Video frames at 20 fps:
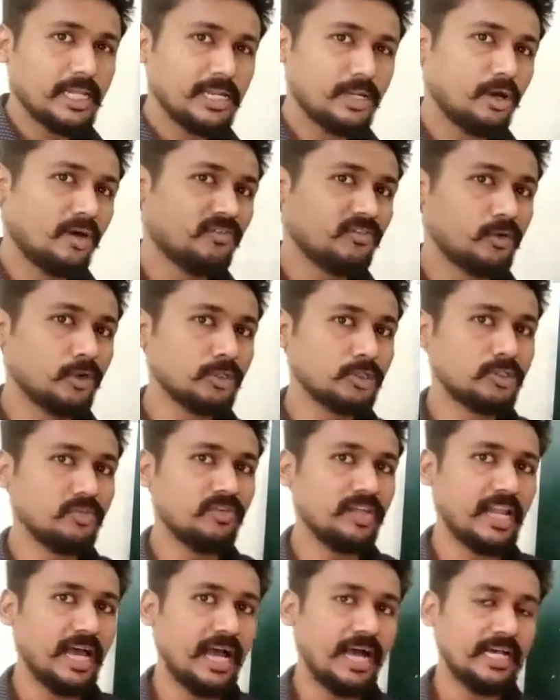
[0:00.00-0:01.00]
Now of course you
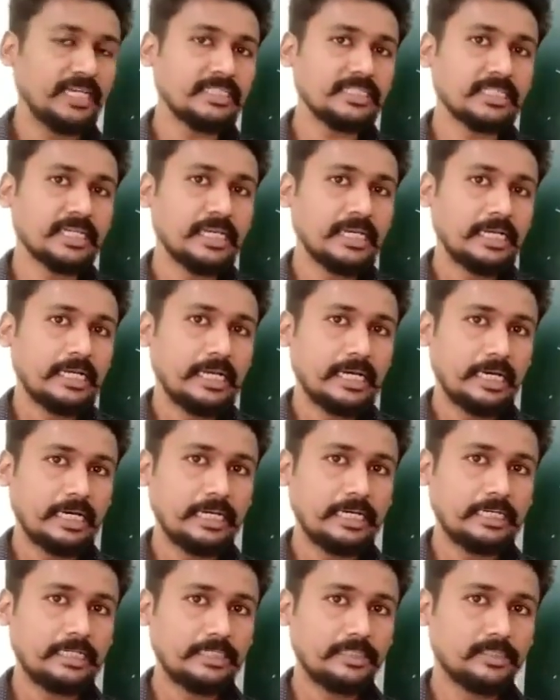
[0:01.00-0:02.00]
will ask,
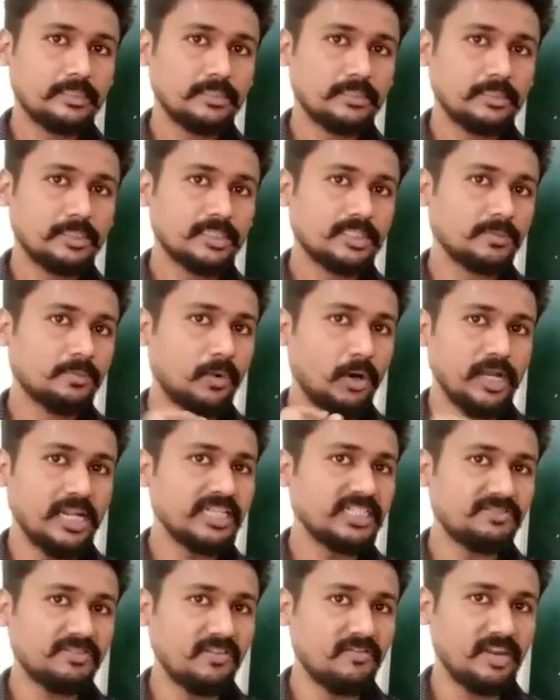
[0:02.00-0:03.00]
the
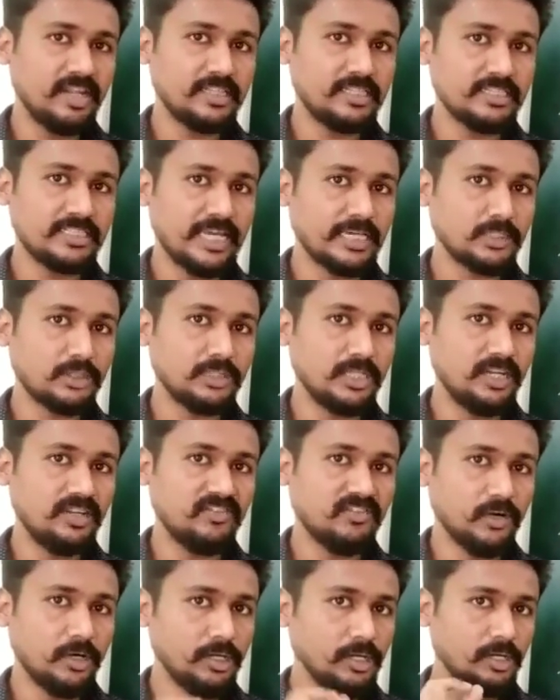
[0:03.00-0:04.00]
smallest wavelength is actually
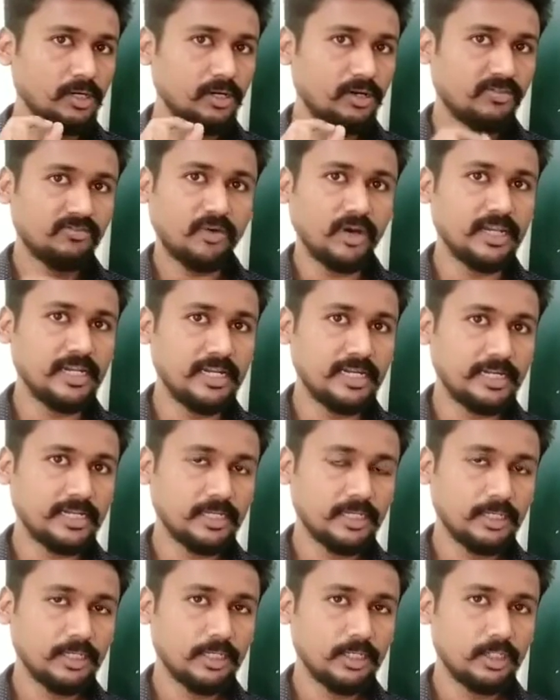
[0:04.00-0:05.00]
for
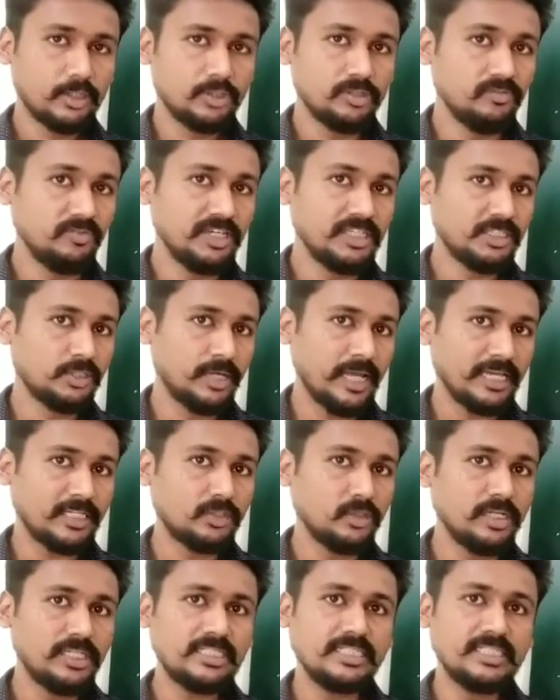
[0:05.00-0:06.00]
violet. So we should
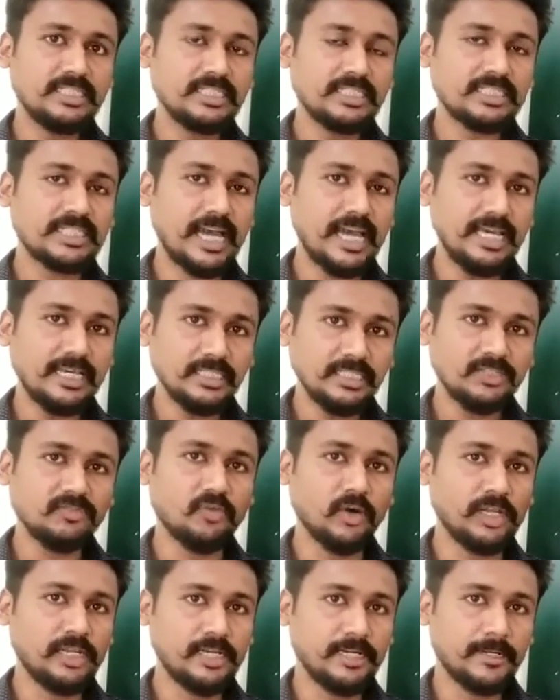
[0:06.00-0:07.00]
actually see the sky as
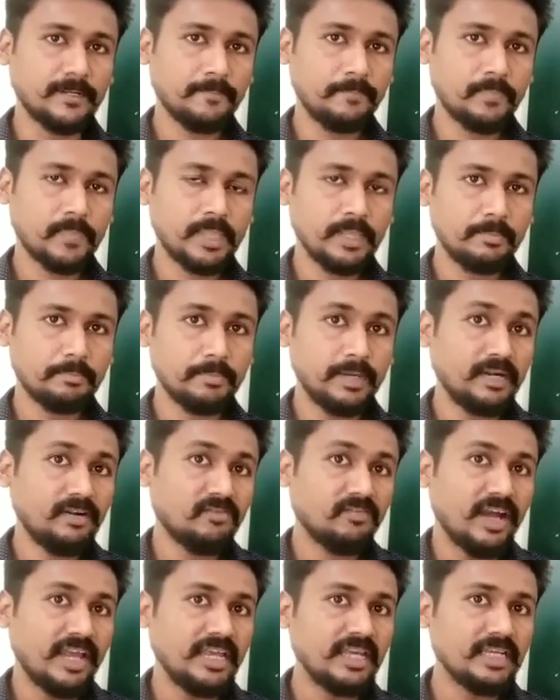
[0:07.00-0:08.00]
violet.
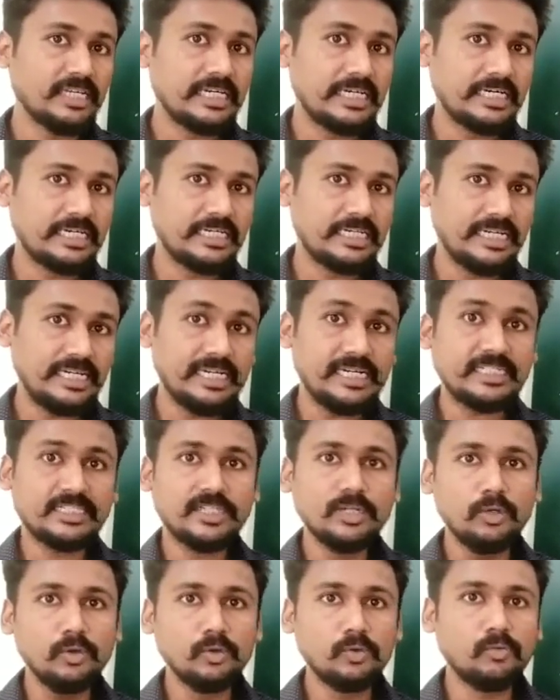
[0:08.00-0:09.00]
But why it
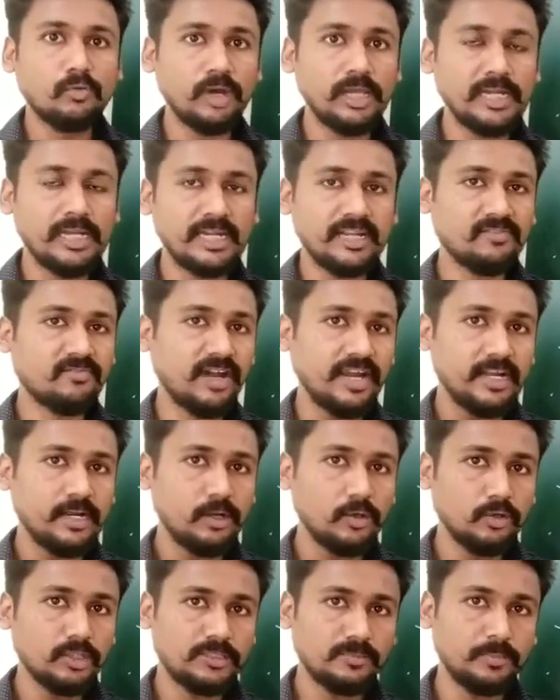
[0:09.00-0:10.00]
doesn't look violet and why
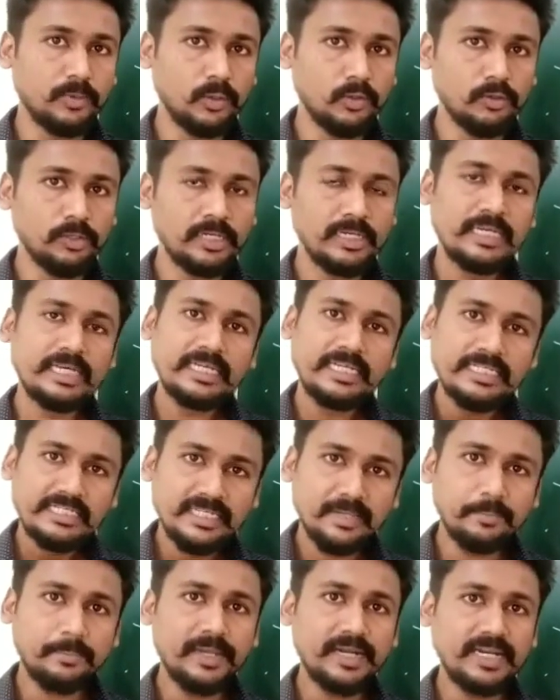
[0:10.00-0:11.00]
it looks blue?
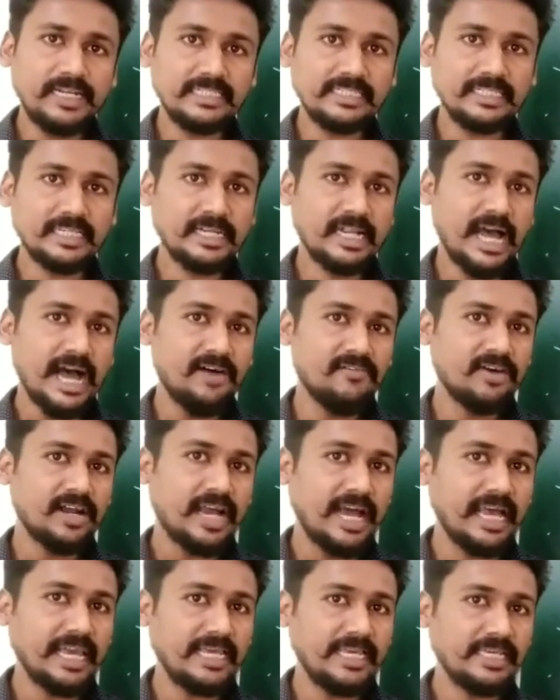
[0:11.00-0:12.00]
Simple reason, our
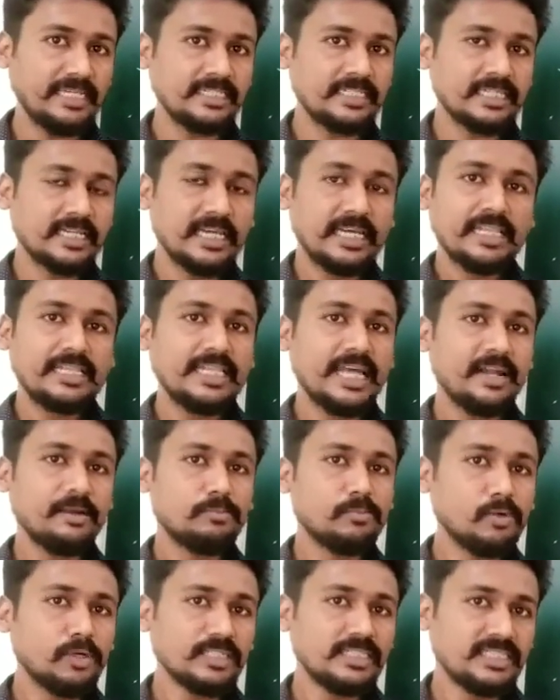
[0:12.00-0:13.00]
eyes, they
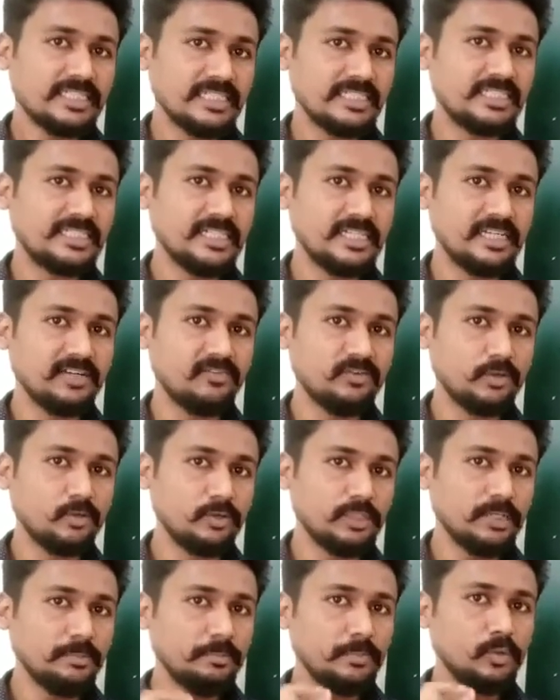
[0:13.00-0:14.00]
are more sensitive
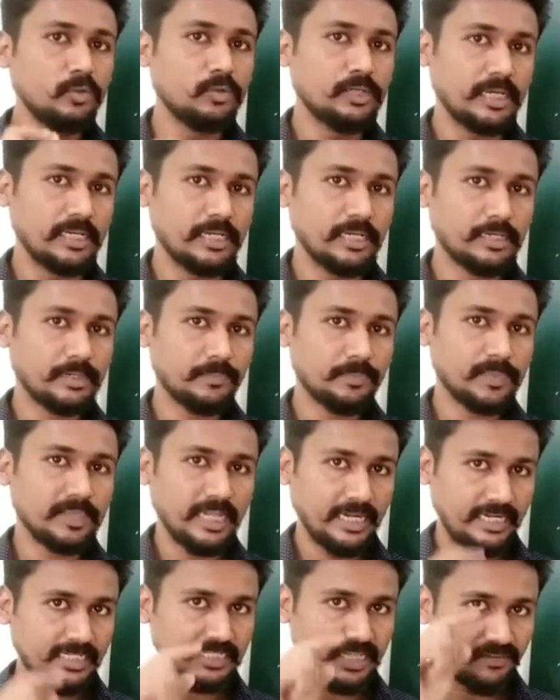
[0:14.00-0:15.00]
to the blue color.
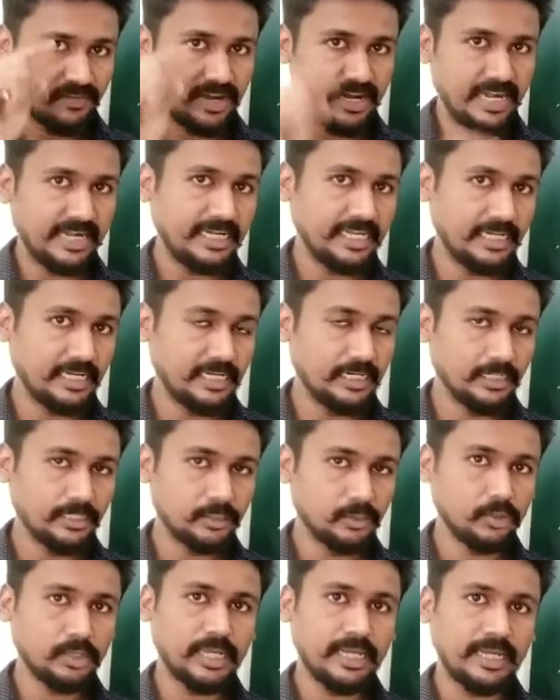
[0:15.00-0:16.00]
That is our
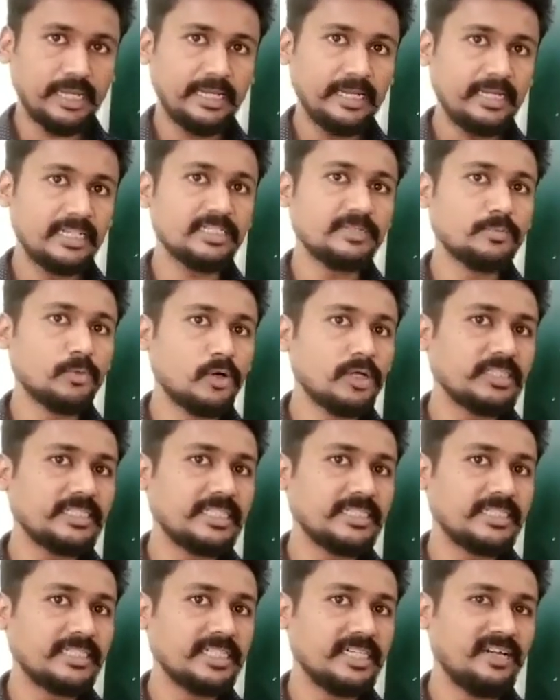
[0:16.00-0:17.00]
retina. Okay, it is more
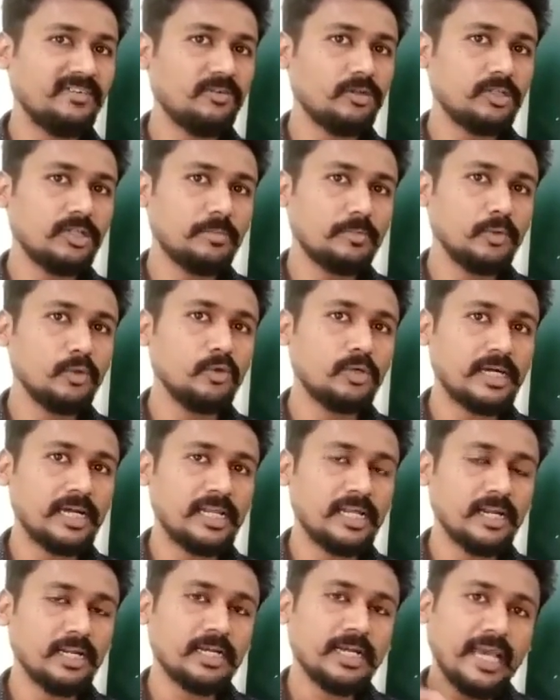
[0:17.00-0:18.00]
sensitive to the blue
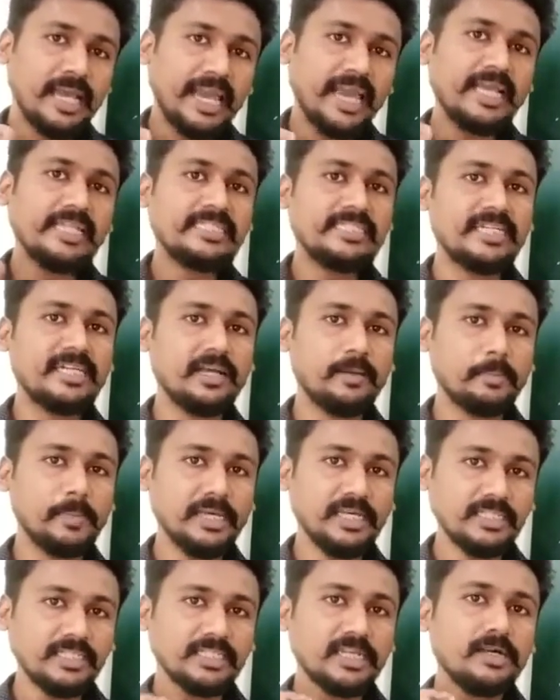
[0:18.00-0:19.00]
color, hence it
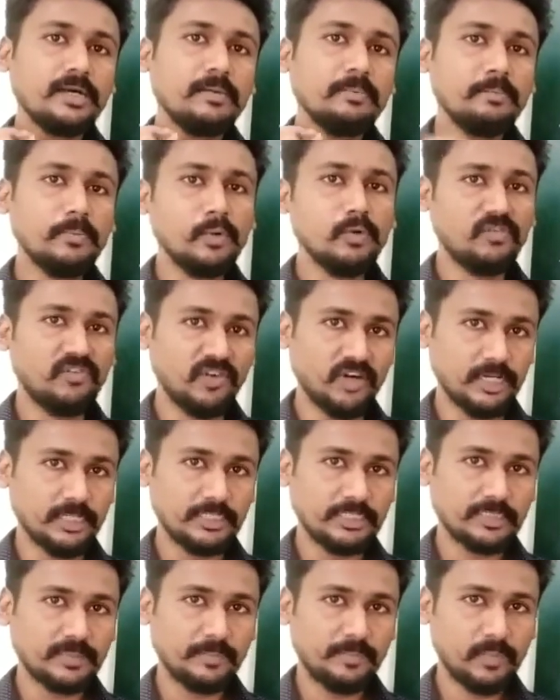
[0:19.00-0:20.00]
appears blue for
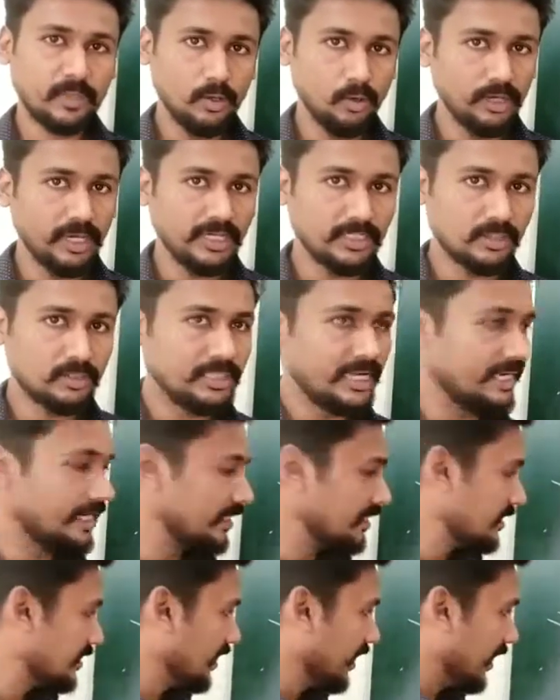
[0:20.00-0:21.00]
us. Okay, so that
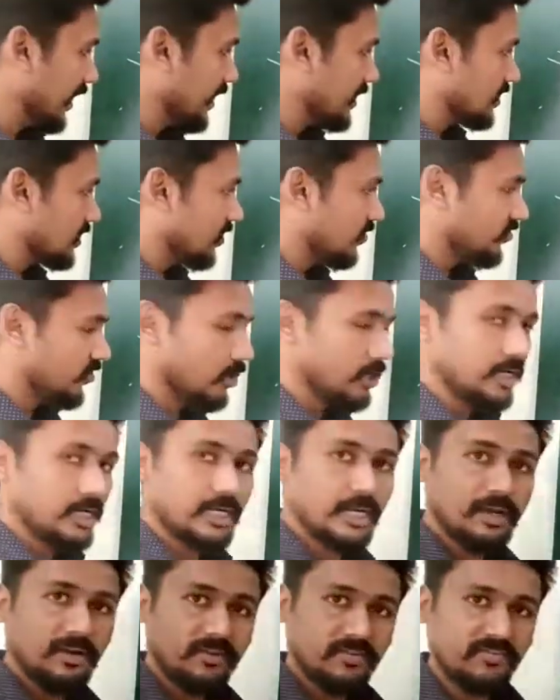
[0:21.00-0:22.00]
is the reason for
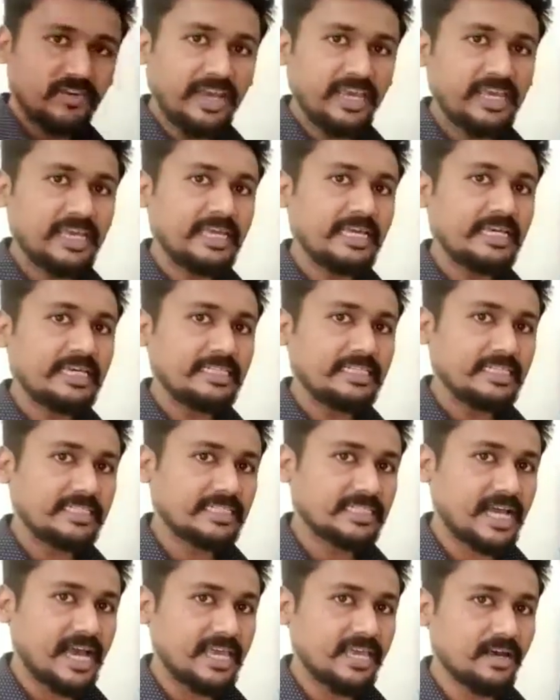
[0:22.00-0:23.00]
why the
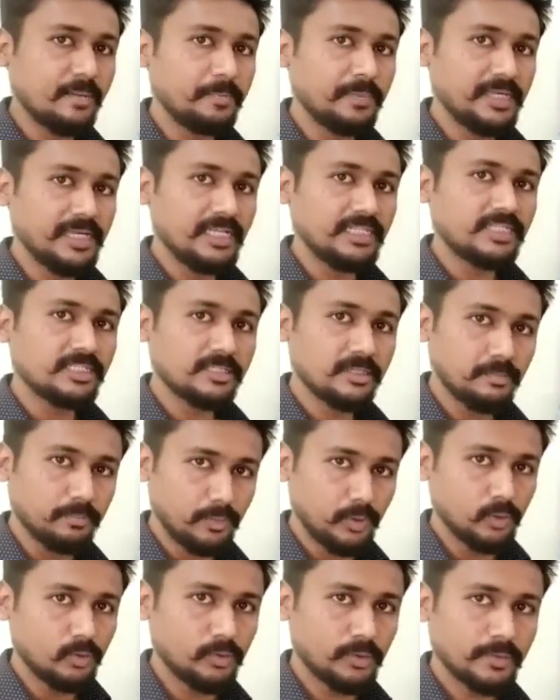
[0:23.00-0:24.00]
sky appears
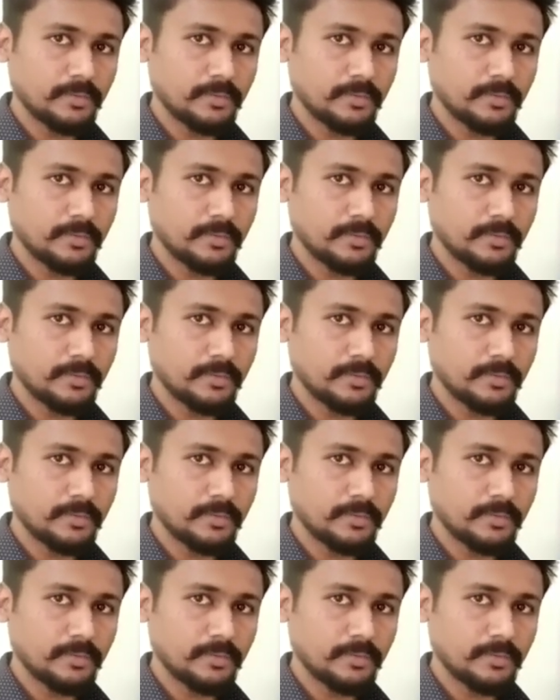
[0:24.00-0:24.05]
blue.